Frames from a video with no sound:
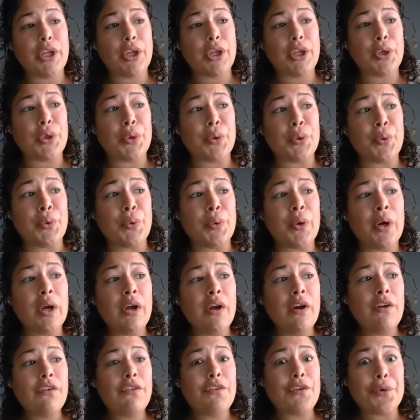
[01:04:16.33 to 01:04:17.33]
you
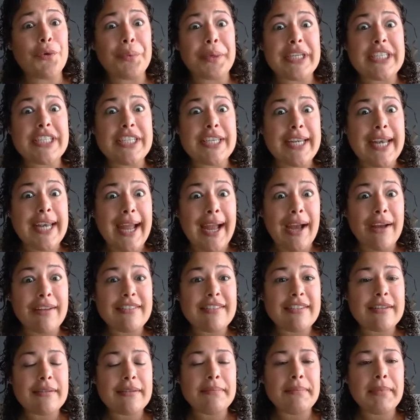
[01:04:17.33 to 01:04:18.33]
for reaching out
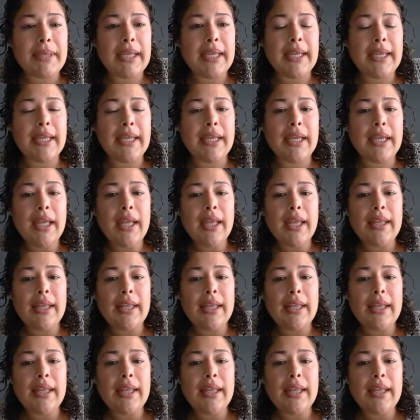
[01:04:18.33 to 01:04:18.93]
to me.